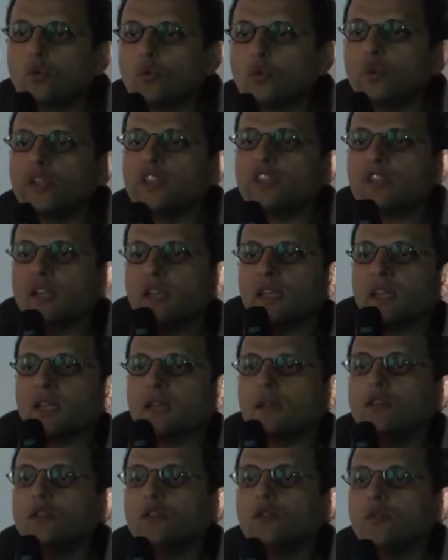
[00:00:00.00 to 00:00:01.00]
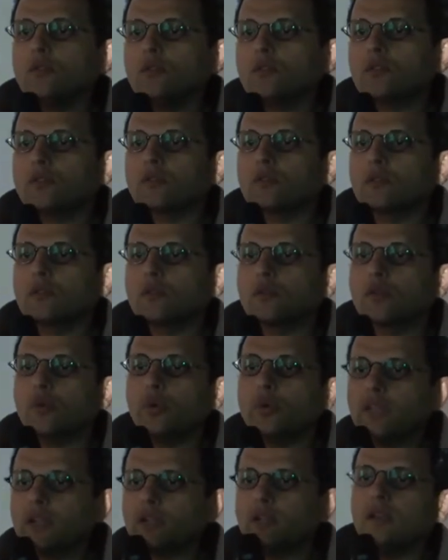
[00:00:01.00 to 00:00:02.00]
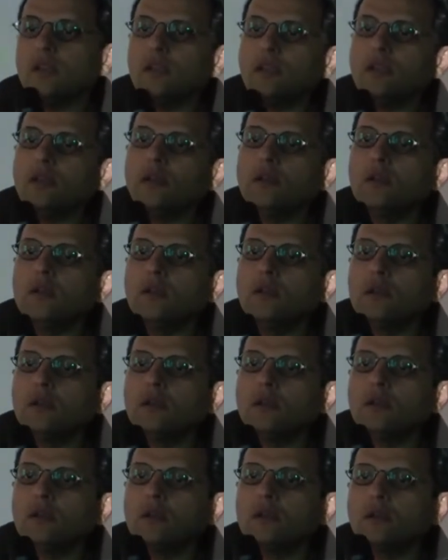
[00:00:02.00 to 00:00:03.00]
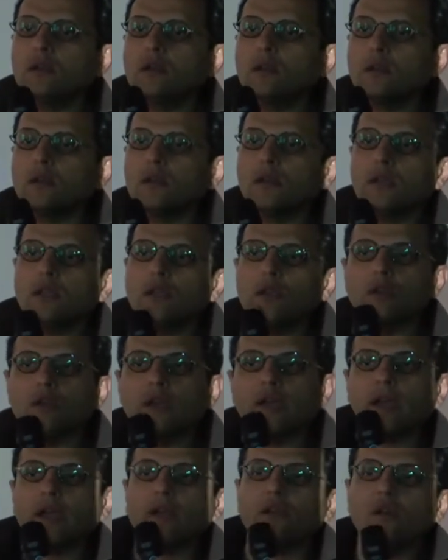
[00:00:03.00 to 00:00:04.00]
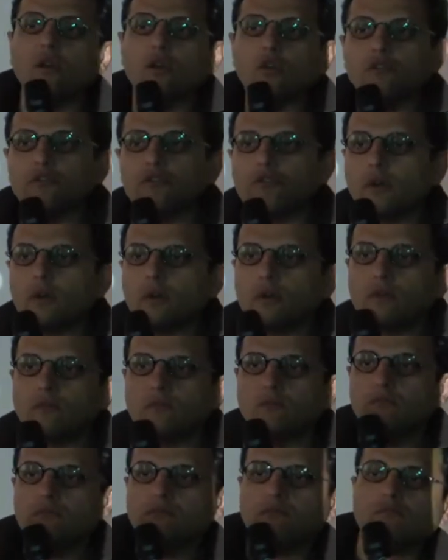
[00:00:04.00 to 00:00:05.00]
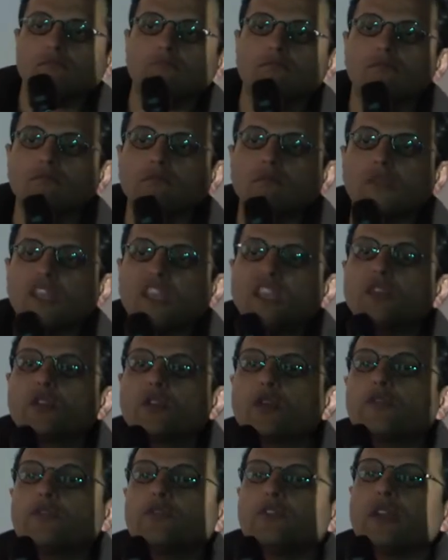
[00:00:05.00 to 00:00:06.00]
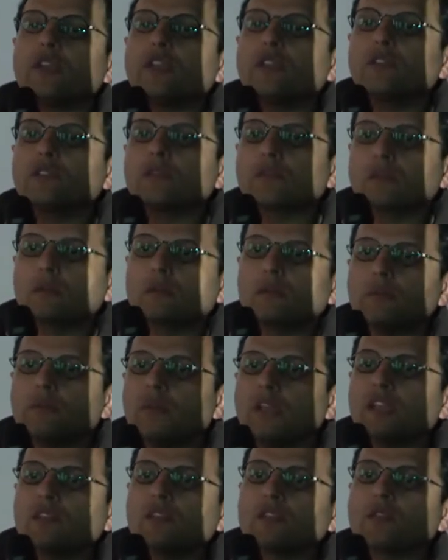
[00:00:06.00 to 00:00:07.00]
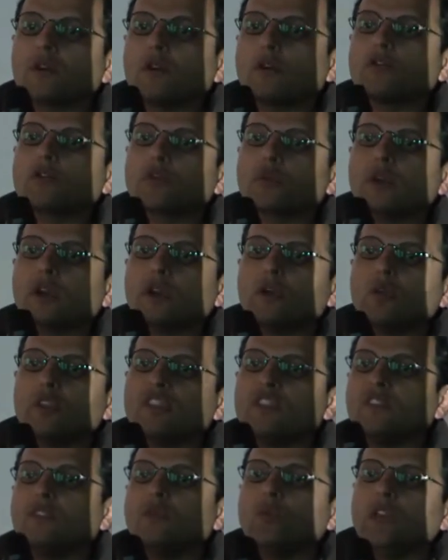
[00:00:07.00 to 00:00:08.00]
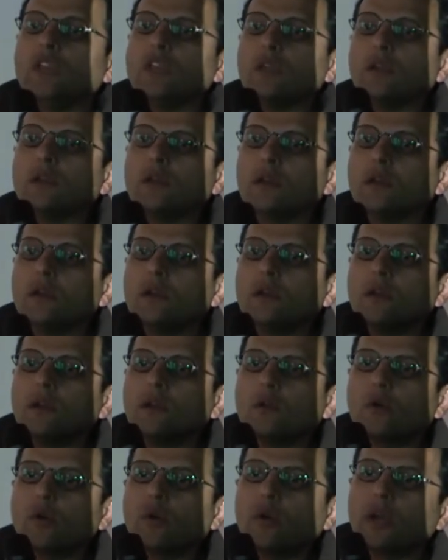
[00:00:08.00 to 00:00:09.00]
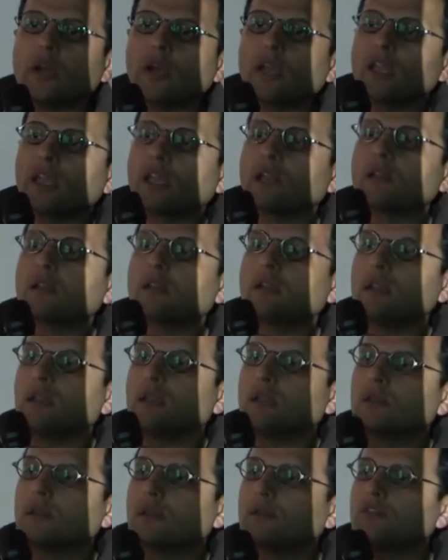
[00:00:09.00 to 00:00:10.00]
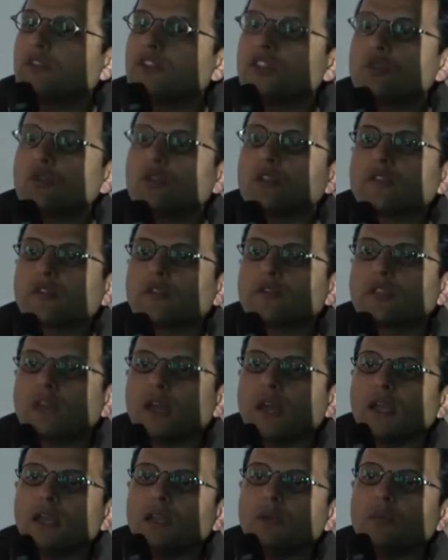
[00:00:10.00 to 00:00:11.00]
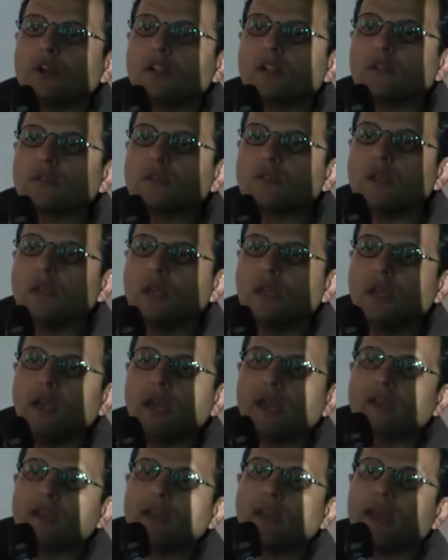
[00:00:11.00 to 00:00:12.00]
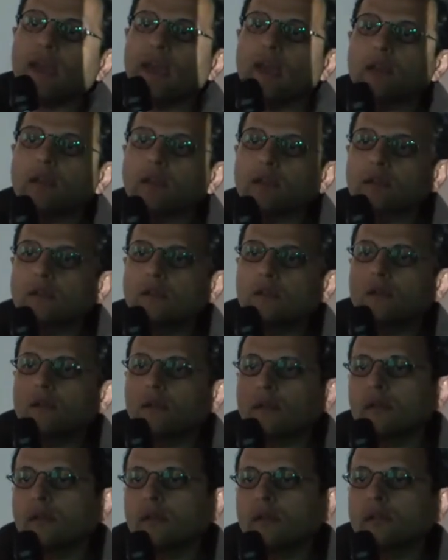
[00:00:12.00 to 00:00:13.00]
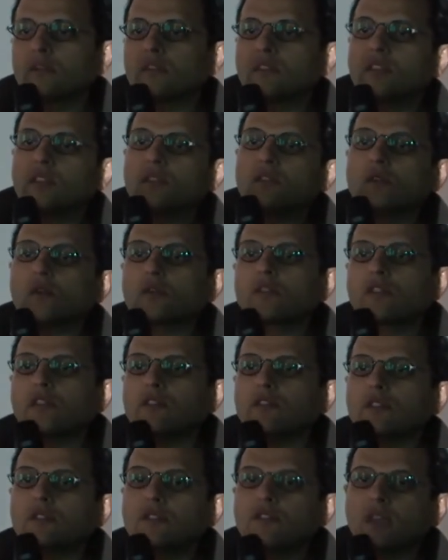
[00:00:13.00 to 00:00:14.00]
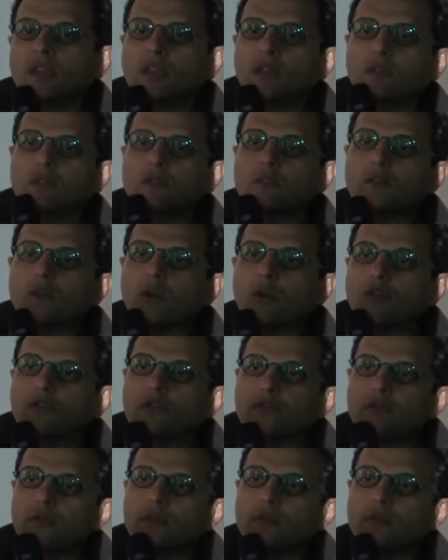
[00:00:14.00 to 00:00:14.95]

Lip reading: which I can use quickly in a kind of interface-based software, WYSIWYG, where I can take some visuals of the animals and add 6 or 7 seconds of